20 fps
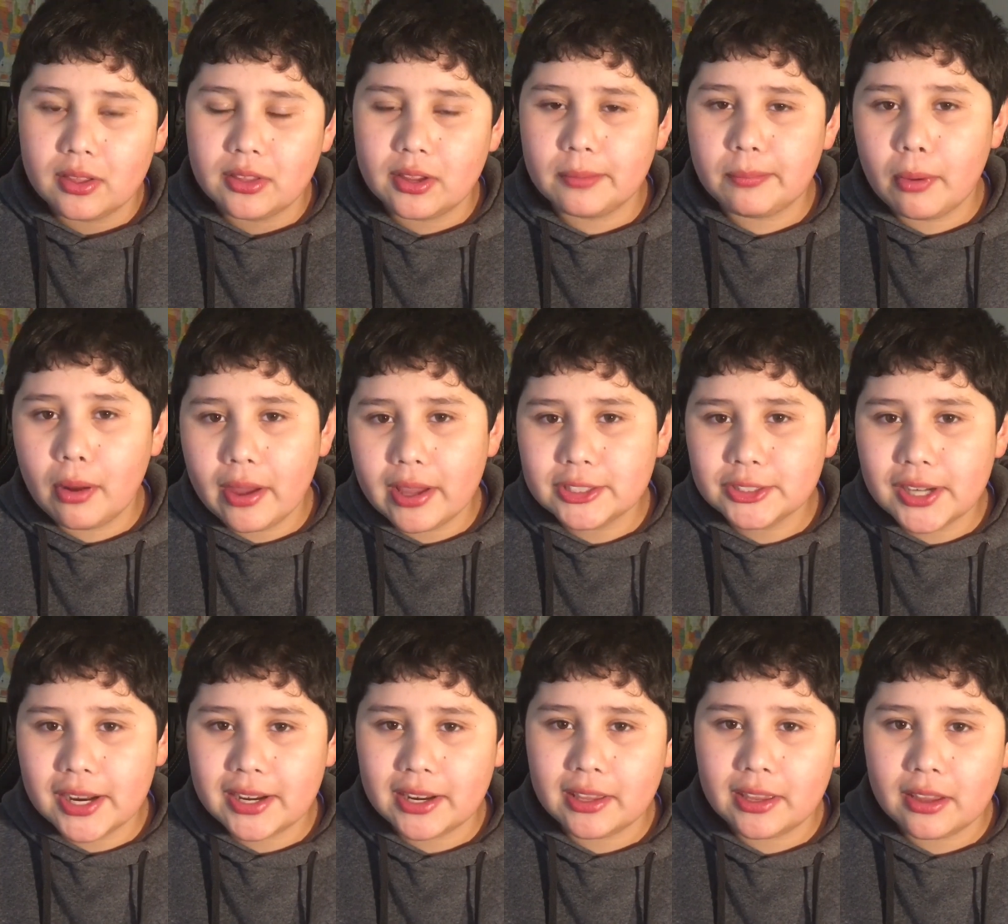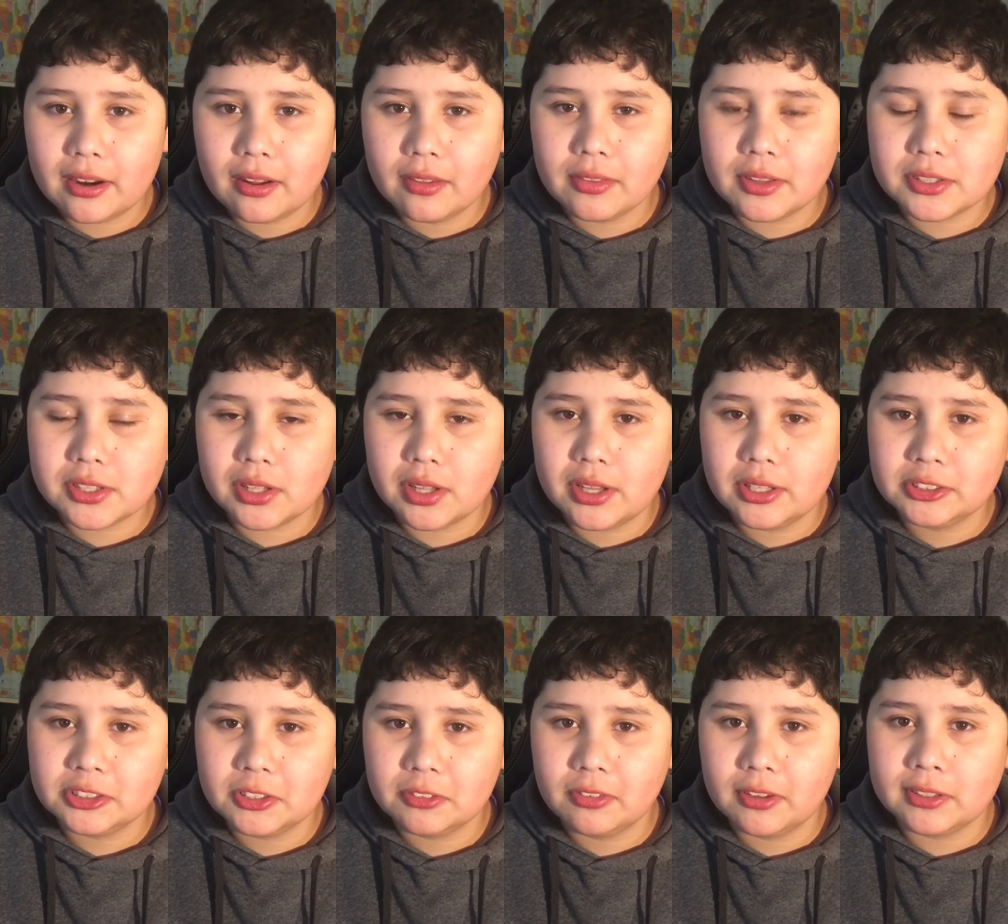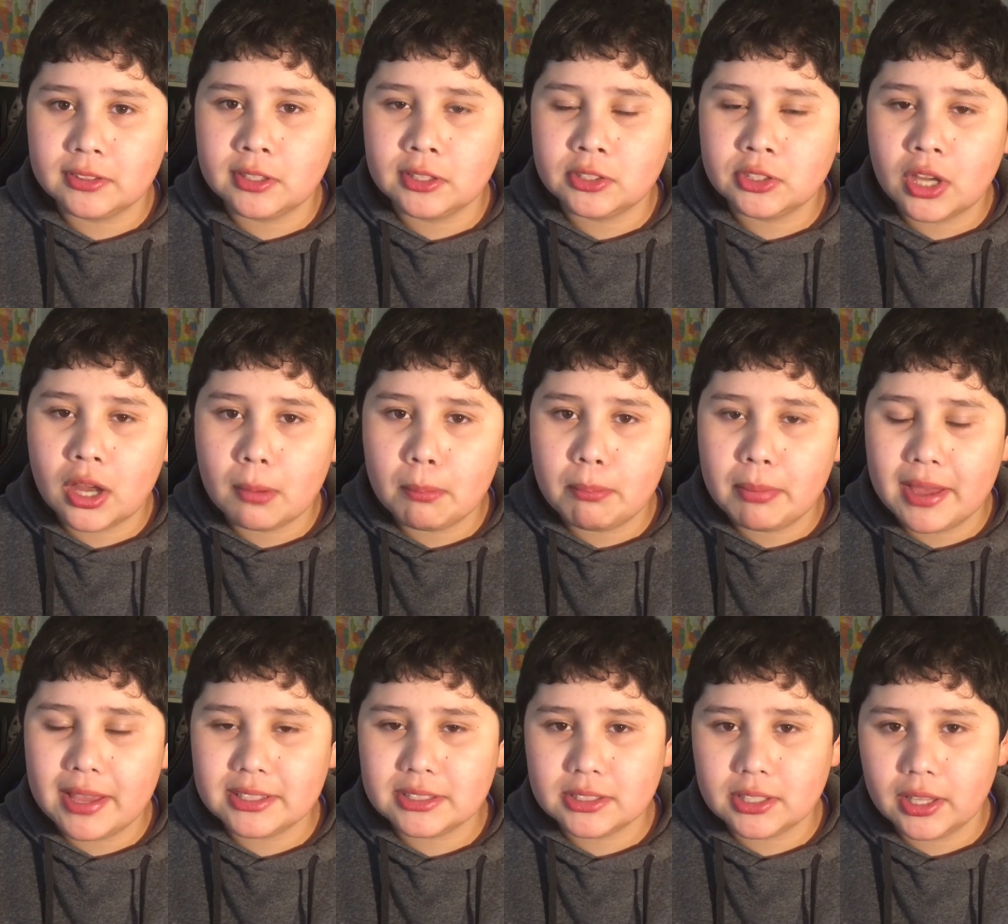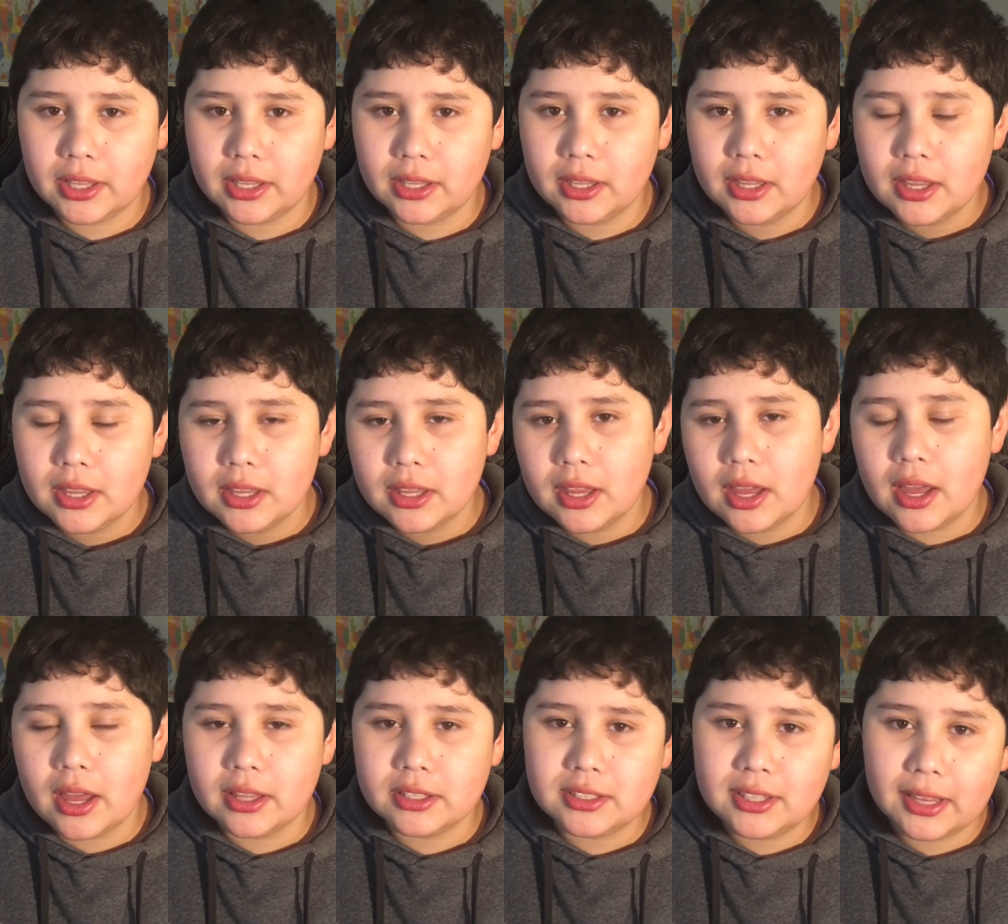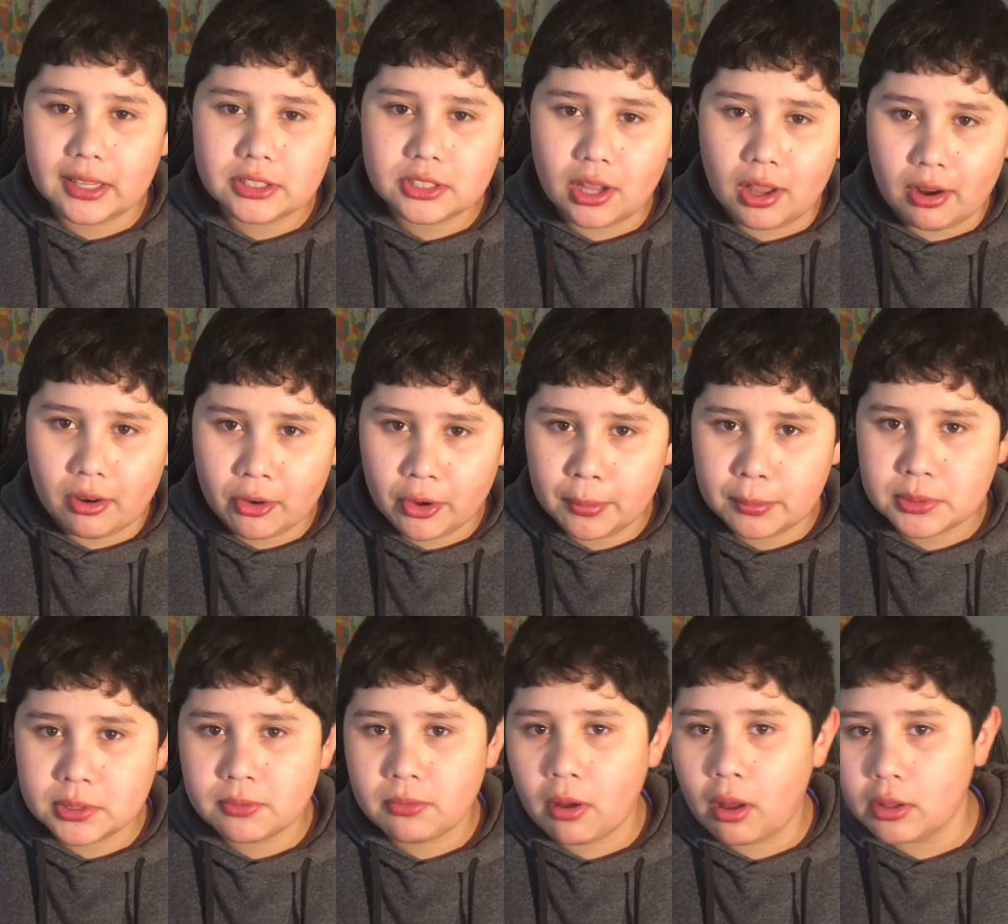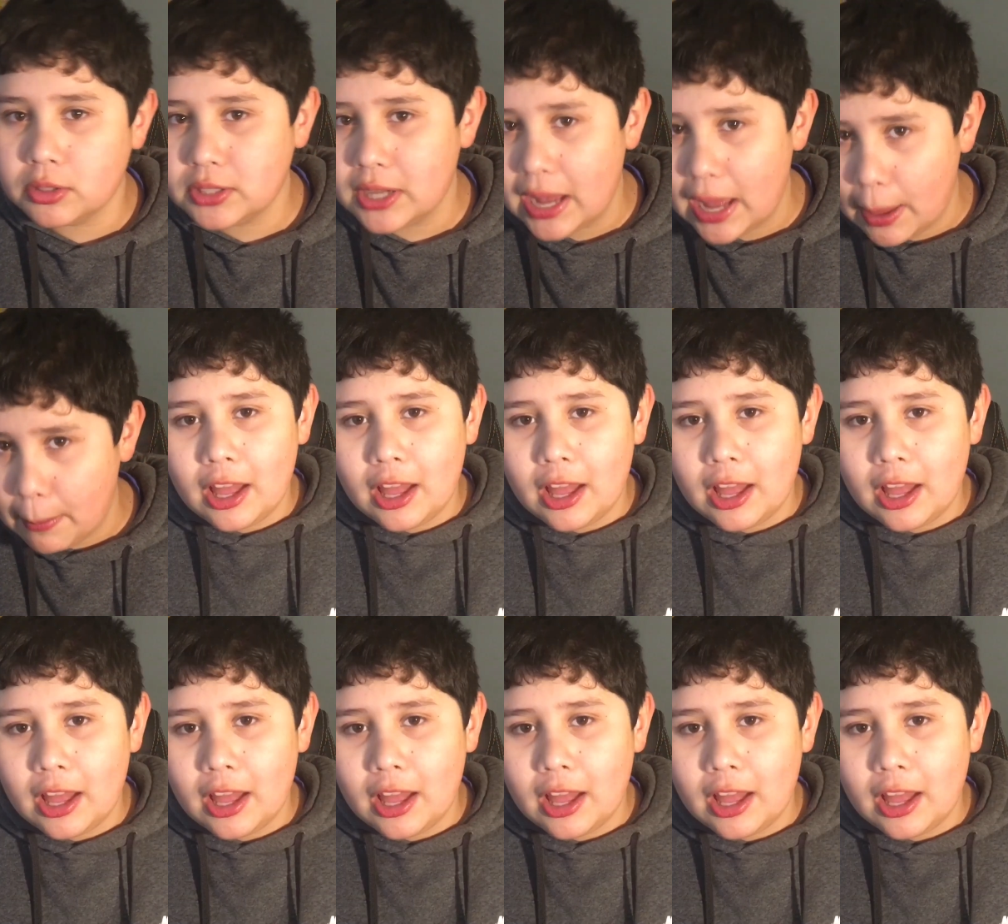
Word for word: They're probably trying to get on this list of, like, the top best, like, uh, TikTok groups of all time.